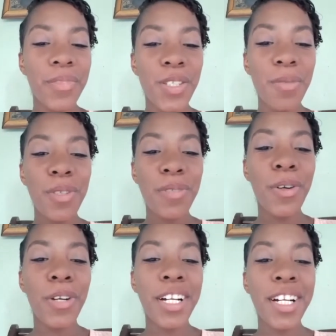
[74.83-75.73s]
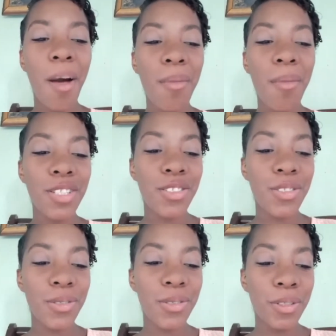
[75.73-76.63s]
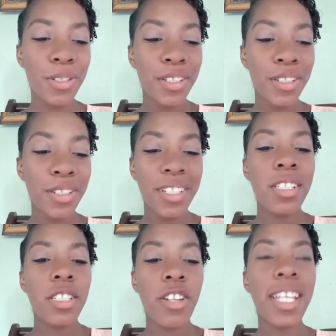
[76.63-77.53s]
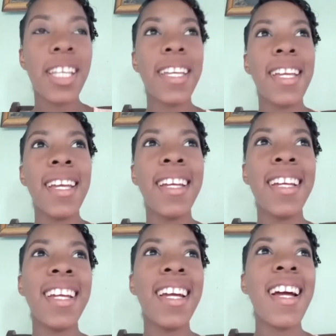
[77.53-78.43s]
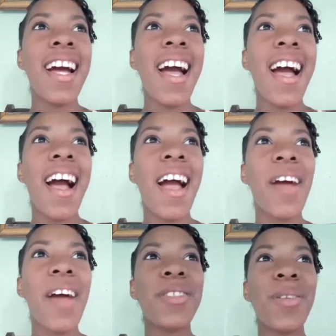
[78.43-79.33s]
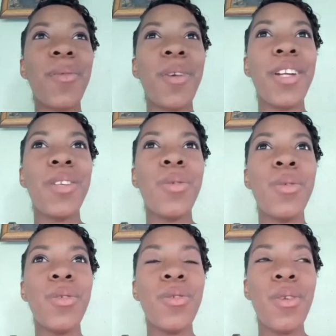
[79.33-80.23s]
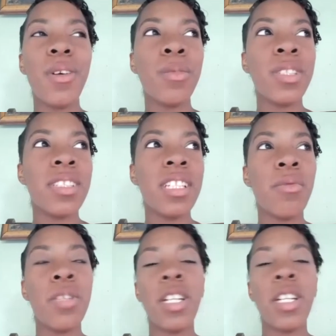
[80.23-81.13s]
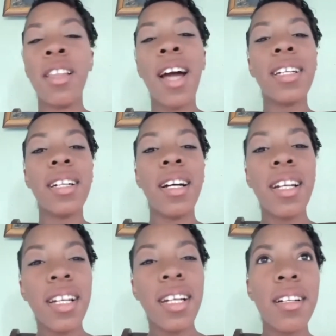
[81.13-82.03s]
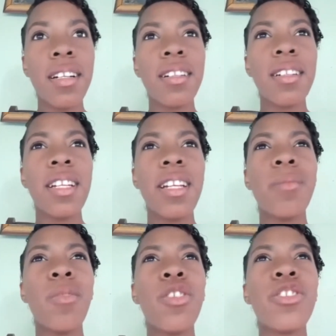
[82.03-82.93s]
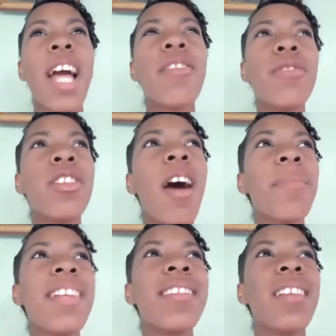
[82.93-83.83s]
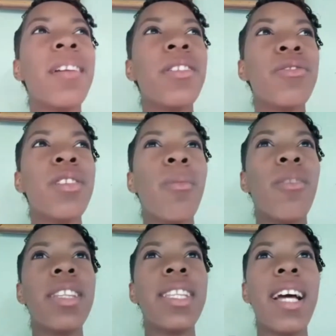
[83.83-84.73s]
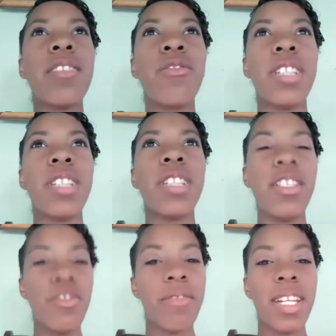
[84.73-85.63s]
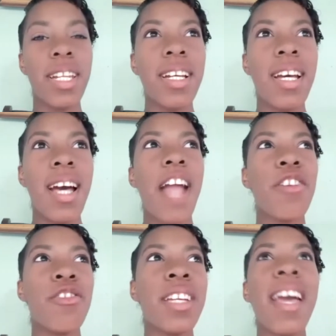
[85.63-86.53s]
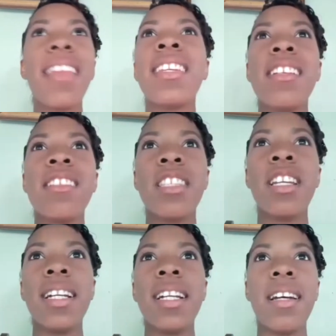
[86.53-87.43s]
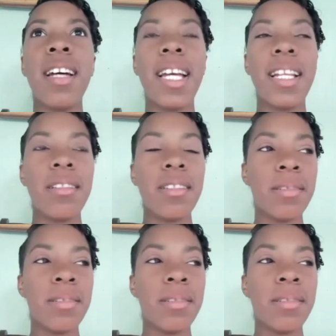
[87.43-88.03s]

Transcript: before coming to Chucky, I was someone who was dealing with a lot of emotion. I thought myself as someone that is really driven. I usually get things done, and